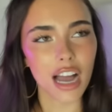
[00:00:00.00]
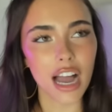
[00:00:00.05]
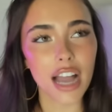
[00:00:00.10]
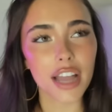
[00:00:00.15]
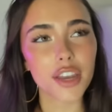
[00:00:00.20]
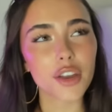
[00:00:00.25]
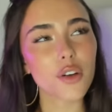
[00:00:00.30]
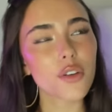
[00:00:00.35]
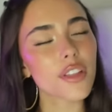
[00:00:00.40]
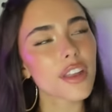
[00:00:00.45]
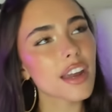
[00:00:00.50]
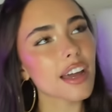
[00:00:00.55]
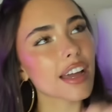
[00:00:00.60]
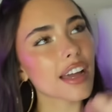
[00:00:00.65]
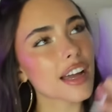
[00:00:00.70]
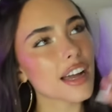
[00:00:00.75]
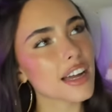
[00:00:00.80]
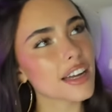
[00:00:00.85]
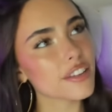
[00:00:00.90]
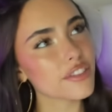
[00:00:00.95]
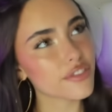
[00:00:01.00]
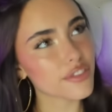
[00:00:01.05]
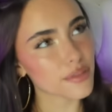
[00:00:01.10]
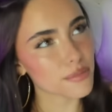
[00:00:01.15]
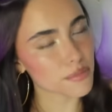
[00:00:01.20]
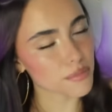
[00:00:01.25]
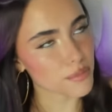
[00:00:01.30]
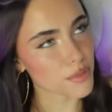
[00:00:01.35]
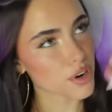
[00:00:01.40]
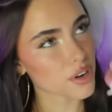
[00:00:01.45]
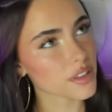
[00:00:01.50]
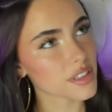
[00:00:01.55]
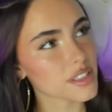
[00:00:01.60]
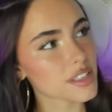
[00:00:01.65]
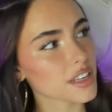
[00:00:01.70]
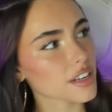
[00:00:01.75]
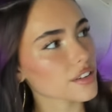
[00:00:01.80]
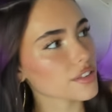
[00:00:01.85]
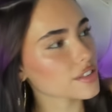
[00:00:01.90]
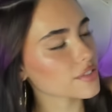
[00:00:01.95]
I know that I have Marla
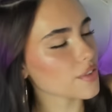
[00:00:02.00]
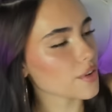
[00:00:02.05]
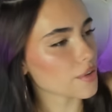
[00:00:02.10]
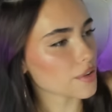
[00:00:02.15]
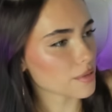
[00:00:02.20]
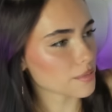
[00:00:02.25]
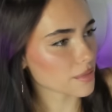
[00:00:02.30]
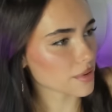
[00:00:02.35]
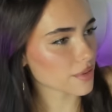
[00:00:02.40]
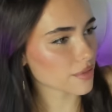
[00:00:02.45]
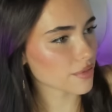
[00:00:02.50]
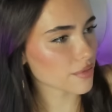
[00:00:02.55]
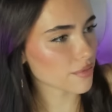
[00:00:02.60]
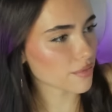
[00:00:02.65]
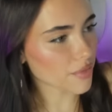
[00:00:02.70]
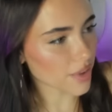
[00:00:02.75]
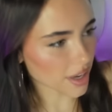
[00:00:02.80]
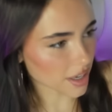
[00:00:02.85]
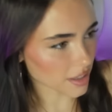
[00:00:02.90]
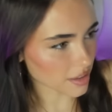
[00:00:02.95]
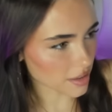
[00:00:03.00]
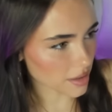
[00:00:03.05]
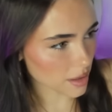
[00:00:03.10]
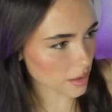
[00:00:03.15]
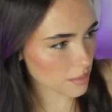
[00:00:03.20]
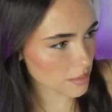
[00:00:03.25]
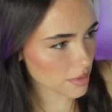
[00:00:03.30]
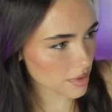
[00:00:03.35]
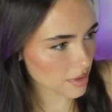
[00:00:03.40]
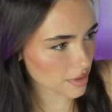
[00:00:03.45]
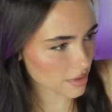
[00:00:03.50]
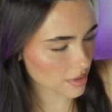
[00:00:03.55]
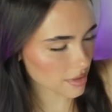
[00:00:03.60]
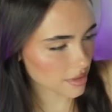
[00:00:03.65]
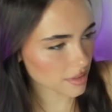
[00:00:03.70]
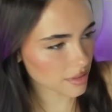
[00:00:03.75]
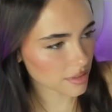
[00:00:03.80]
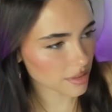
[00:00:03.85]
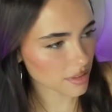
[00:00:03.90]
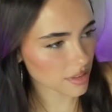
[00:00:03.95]
Singer's phone number from Fight Club.
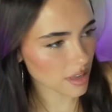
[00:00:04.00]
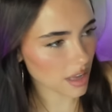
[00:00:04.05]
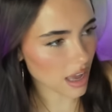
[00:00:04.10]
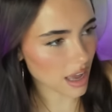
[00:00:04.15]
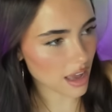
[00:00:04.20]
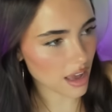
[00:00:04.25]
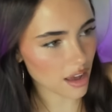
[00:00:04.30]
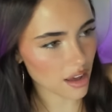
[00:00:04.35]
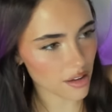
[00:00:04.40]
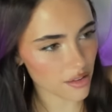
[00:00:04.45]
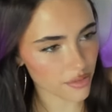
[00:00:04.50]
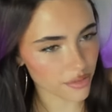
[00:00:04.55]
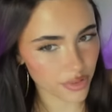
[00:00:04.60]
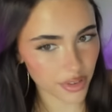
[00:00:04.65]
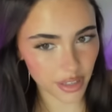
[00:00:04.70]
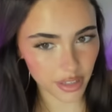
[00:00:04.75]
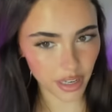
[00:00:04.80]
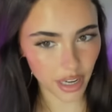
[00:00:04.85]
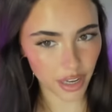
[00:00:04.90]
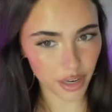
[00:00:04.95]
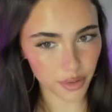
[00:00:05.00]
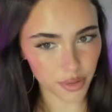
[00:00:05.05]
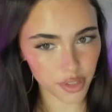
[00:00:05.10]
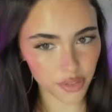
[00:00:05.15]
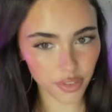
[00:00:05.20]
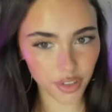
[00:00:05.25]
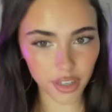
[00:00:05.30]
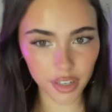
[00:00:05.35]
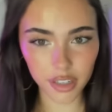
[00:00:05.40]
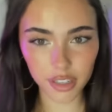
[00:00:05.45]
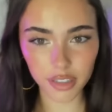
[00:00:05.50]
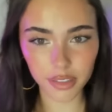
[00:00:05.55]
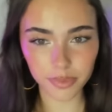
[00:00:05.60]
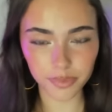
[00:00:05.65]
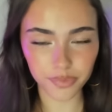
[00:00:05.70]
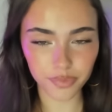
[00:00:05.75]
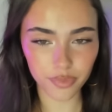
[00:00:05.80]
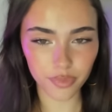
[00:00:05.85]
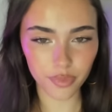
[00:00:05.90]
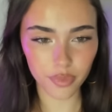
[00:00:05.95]
I have Nightosphere,
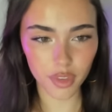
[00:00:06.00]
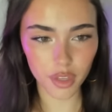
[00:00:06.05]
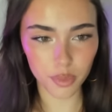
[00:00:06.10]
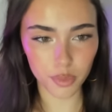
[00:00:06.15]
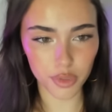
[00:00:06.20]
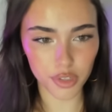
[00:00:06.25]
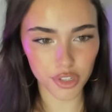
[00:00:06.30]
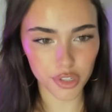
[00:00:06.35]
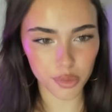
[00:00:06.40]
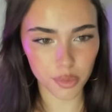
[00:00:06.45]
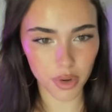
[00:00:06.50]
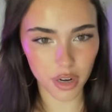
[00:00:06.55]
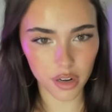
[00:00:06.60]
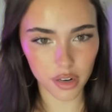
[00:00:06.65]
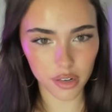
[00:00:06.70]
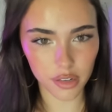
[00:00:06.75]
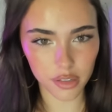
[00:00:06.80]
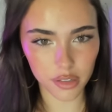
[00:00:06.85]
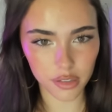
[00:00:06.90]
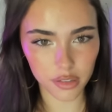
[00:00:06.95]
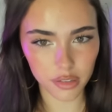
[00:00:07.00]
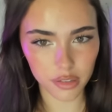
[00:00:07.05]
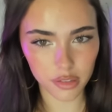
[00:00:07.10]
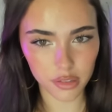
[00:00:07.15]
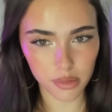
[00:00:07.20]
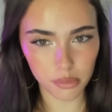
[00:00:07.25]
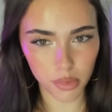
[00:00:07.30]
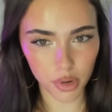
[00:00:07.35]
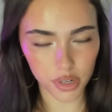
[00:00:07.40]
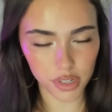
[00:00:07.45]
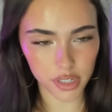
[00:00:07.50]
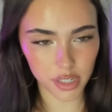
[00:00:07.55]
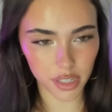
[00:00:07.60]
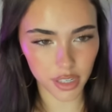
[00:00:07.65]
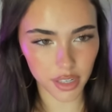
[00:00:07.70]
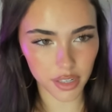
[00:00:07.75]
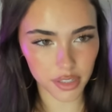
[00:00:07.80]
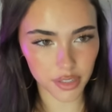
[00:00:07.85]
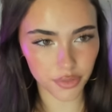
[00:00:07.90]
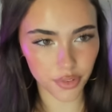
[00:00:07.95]
which is where
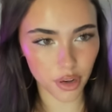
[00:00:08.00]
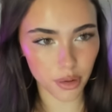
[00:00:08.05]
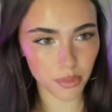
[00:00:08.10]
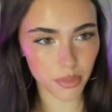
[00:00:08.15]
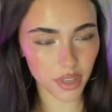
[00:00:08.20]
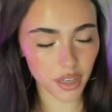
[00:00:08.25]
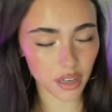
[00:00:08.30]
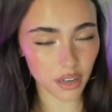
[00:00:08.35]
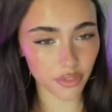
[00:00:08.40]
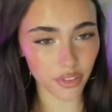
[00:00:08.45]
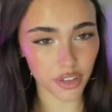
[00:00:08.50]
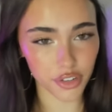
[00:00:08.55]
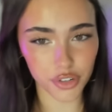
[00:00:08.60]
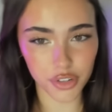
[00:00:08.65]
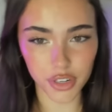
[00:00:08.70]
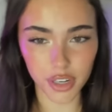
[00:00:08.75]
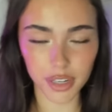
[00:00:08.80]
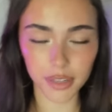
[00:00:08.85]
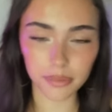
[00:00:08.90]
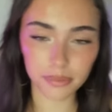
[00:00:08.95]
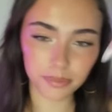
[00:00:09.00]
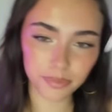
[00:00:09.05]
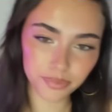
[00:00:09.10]
Marceline is from in Adventure Time.